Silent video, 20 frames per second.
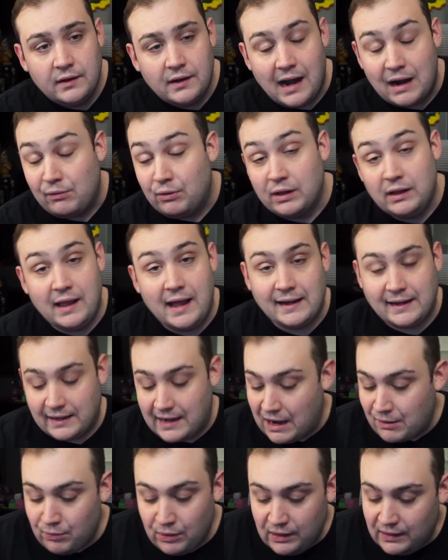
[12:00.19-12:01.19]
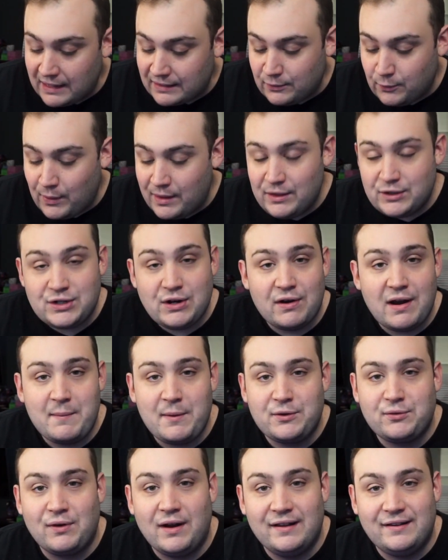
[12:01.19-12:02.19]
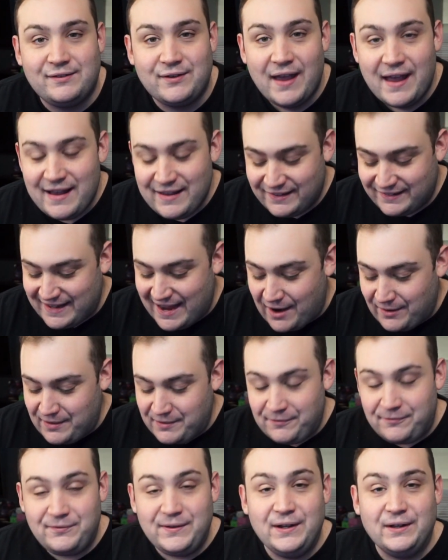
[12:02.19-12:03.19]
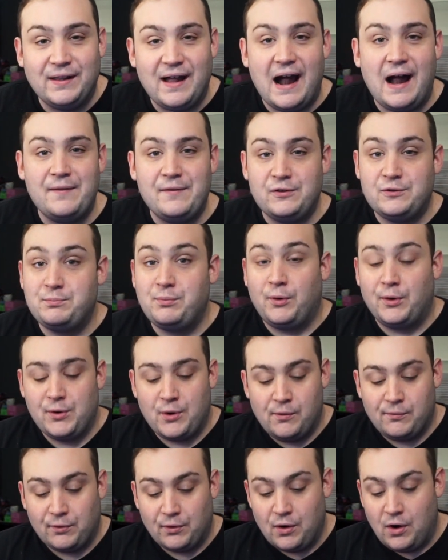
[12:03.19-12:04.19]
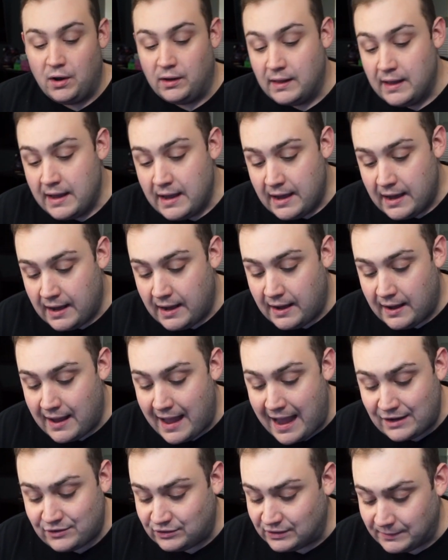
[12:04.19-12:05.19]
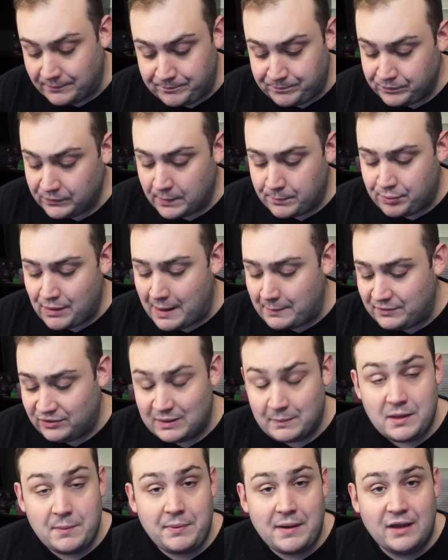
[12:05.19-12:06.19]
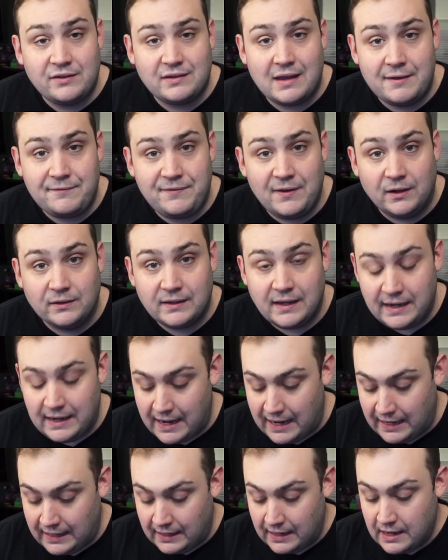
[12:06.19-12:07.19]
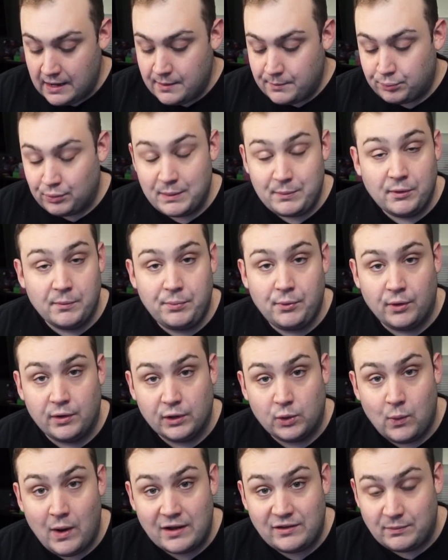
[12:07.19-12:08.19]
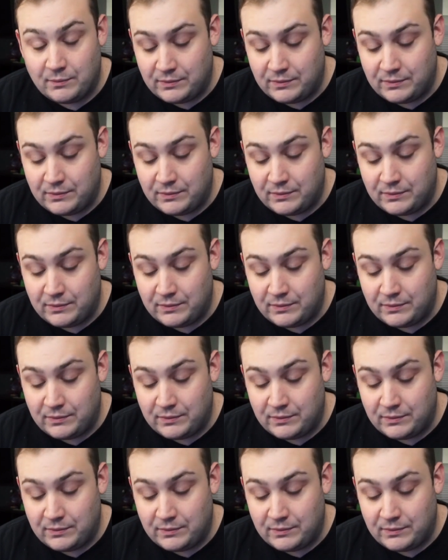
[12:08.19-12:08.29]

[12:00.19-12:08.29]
I really like it. I really like the way the Cherry MX Reds sound and feel on this board overall. Actually, probably some of the best I felt in a pre-built board in quite some